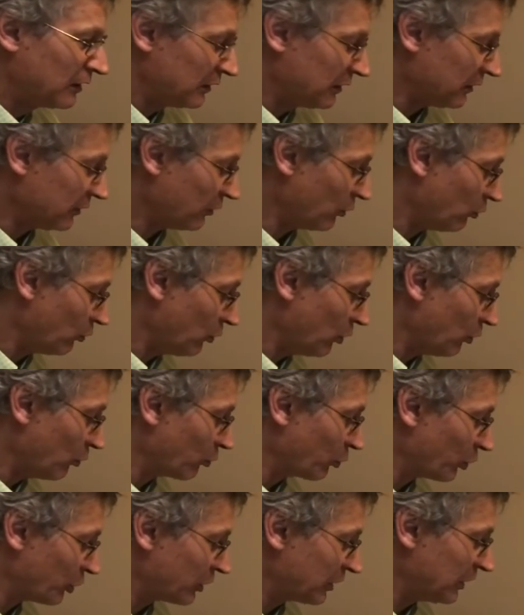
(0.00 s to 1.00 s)
you know,
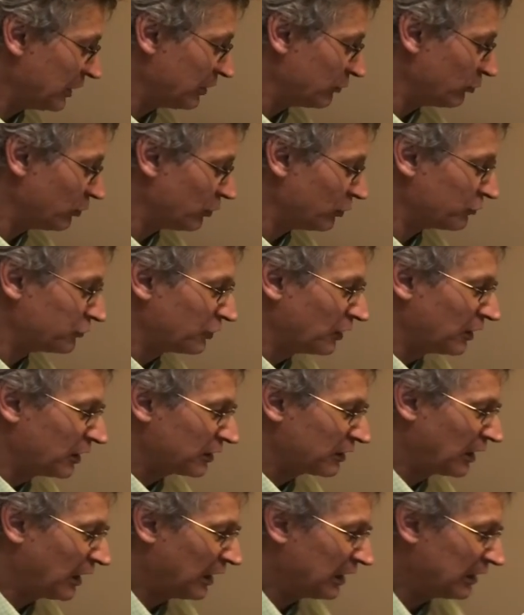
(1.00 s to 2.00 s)
work equals
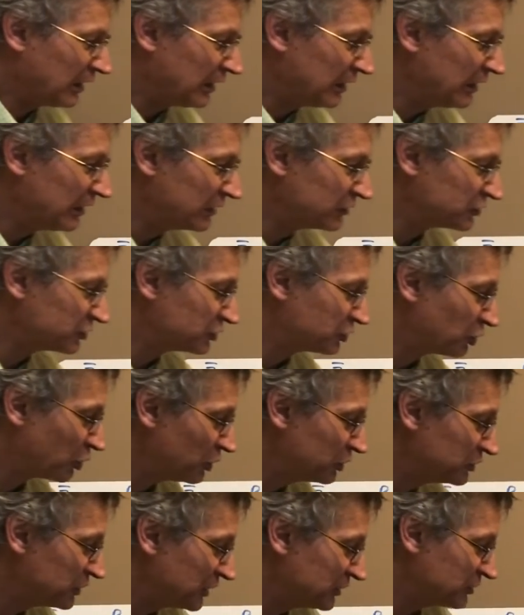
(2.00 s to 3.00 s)
KE as a
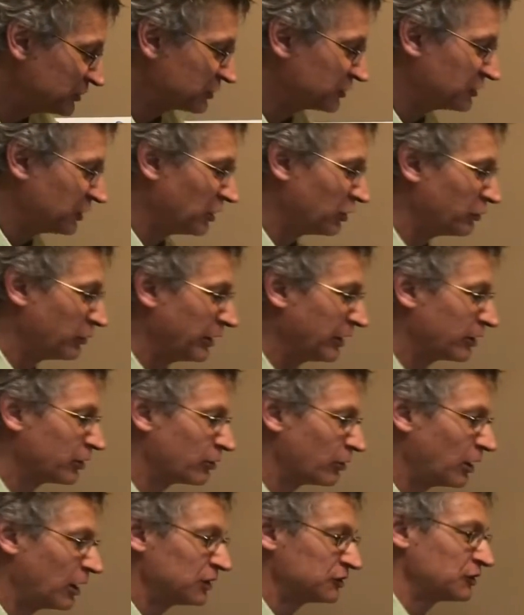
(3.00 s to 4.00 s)
charge gets accelerated
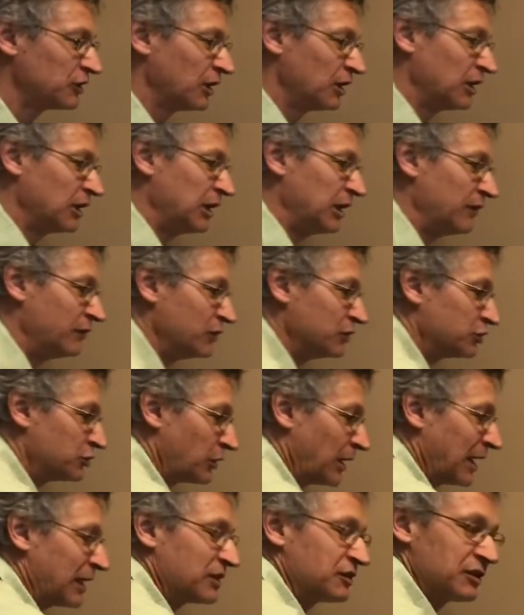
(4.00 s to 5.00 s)
across, even
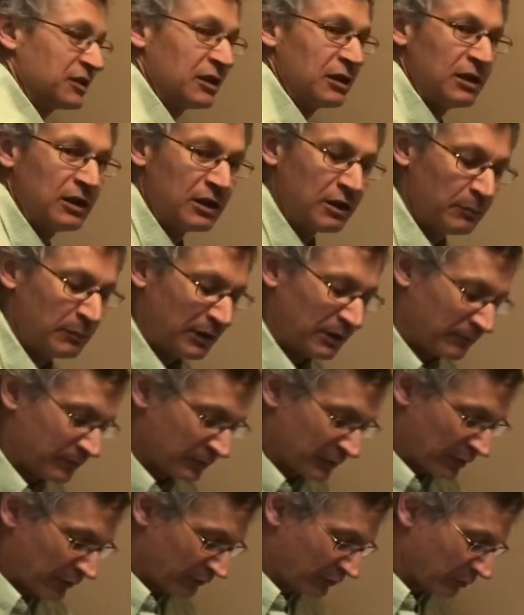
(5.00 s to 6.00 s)
drags in a little bit
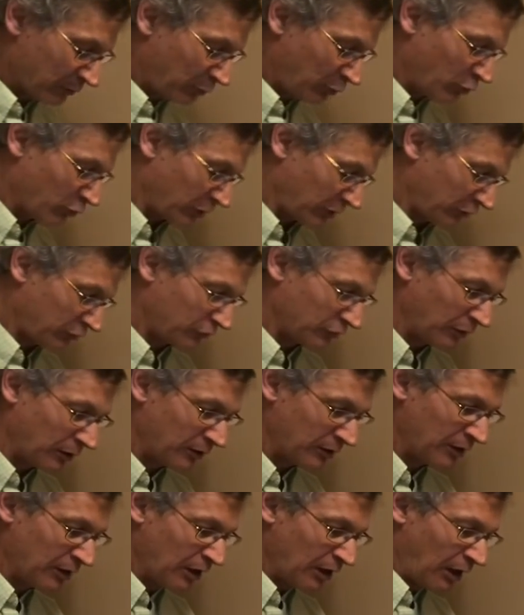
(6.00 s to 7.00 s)
of components.
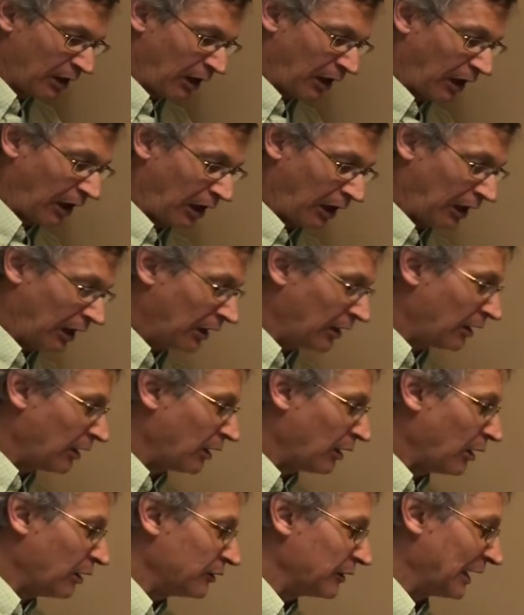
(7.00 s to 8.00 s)

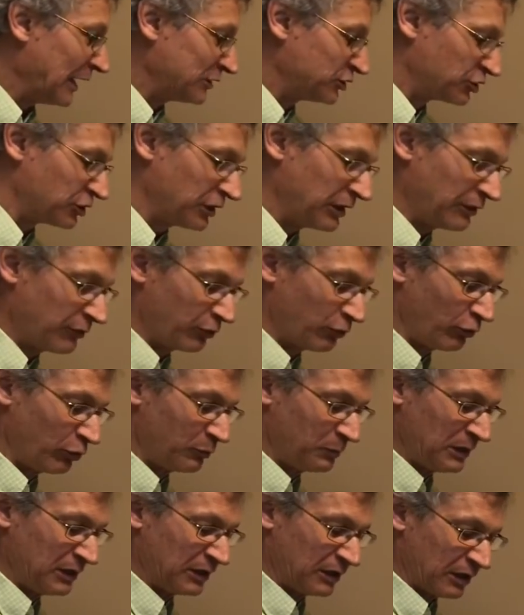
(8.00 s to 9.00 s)
Naturally, there will
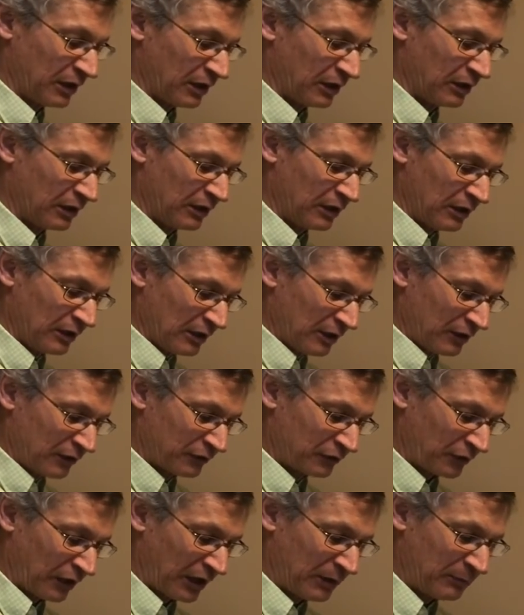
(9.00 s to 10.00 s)
be an
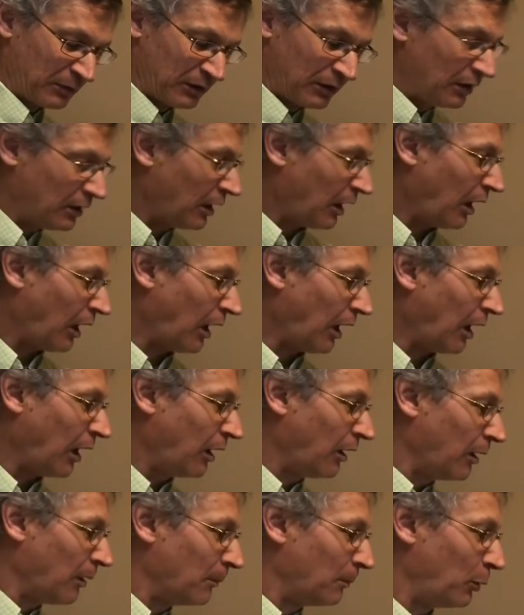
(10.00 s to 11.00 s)
assignment
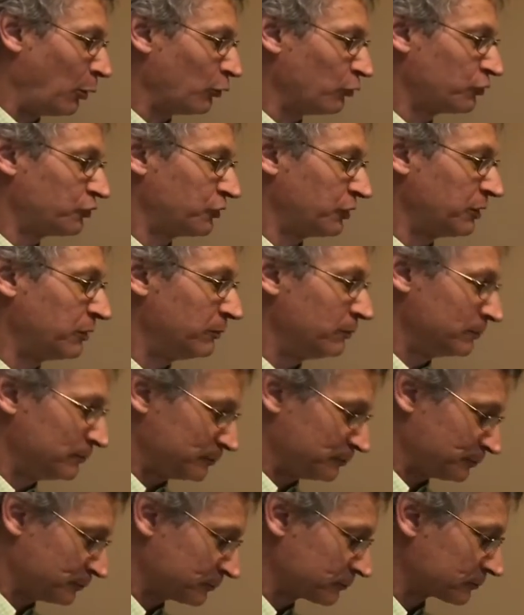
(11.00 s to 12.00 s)
posted
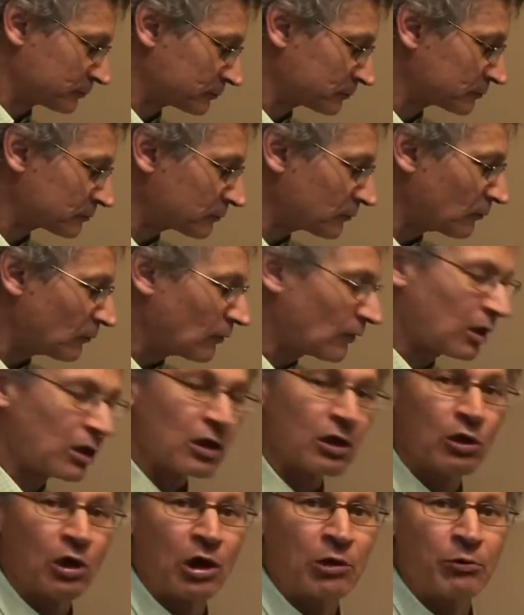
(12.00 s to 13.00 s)

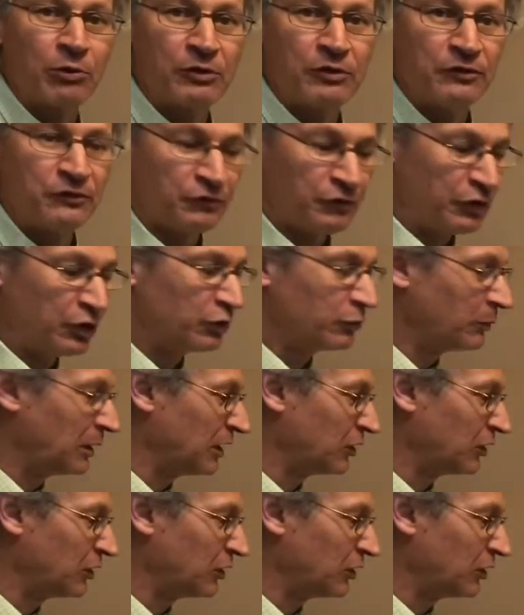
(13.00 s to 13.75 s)
along with this video. Make